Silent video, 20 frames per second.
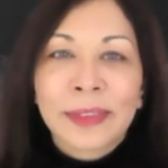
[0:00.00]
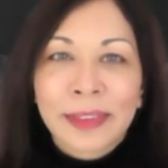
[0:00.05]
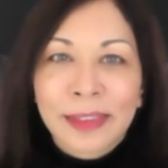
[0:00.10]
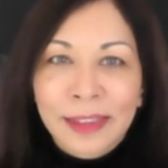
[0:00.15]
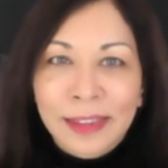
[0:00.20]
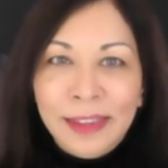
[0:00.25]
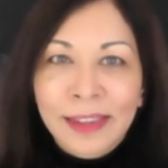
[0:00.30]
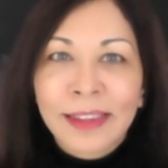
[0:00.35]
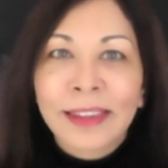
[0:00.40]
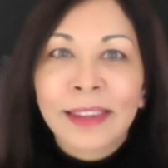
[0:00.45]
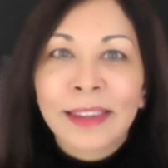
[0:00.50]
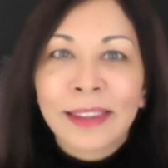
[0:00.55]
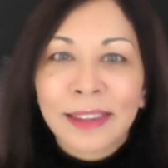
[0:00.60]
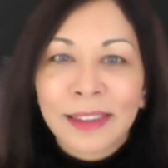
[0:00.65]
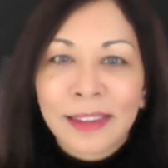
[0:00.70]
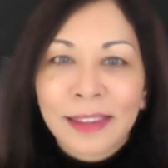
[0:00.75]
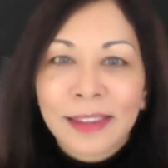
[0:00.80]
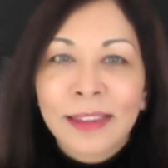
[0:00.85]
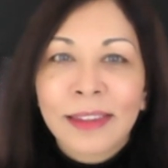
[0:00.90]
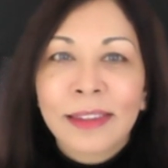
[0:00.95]
while in the middle
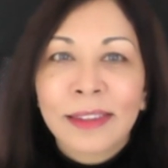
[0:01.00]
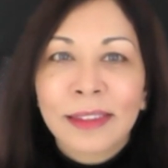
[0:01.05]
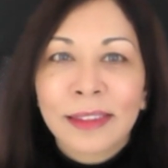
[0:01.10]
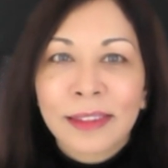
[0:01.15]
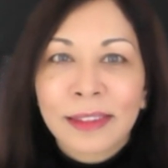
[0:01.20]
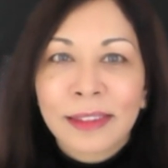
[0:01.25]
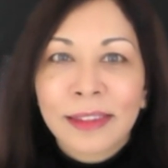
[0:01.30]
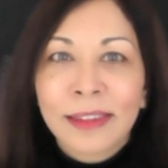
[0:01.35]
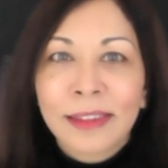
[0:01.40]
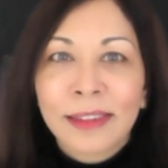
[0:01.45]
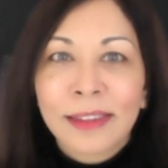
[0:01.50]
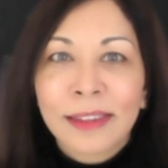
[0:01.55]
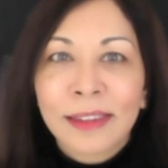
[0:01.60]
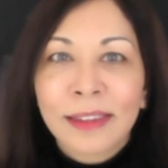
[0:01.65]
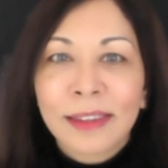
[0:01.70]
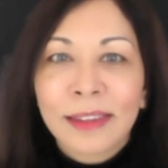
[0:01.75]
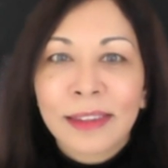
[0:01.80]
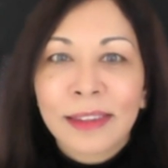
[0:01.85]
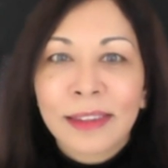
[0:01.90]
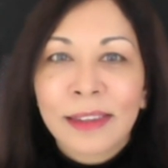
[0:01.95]
of this on
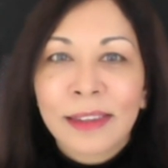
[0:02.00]
how this